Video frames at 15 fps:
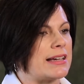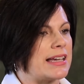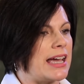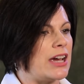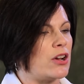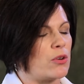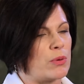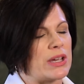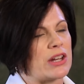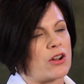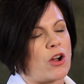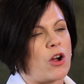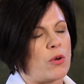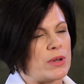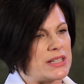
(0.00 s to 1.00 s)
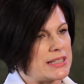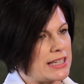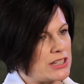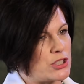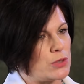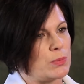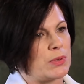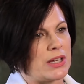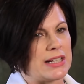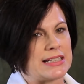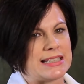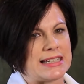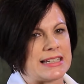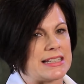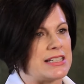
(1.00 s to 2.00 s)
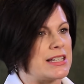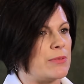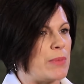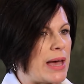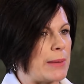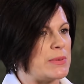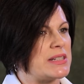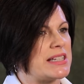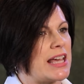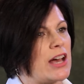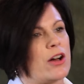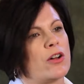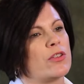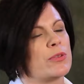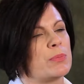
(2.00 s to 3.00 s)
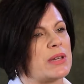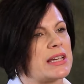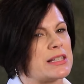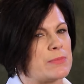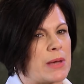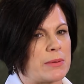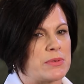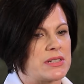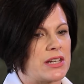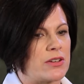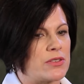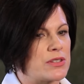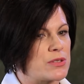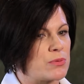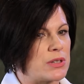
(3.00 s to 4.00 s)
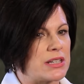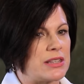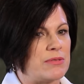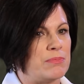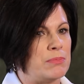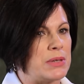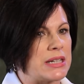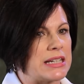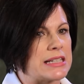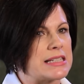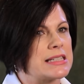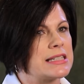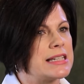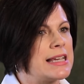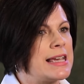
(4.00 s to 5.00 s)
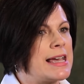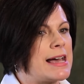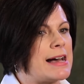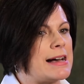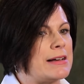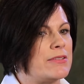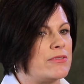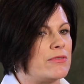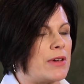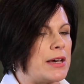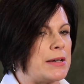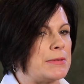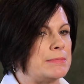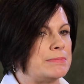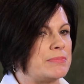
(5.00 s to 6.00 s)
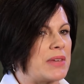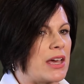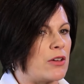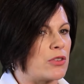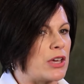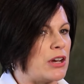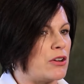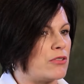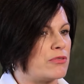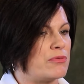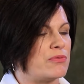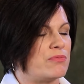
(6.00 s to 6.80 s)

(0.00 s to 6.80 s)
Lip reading: care, we can always get you plugged in to Baptist Health because Baptist Health is one of the biggest healthcare